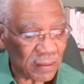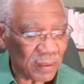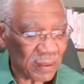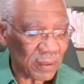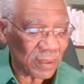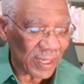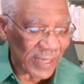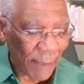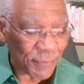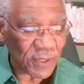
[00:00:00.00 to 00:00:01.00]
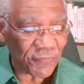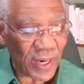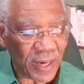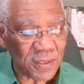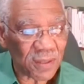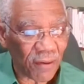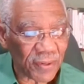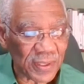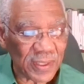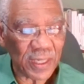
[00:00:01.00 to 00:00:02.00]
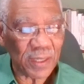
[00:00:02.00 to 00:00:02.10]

the collapse of the aristocracy and the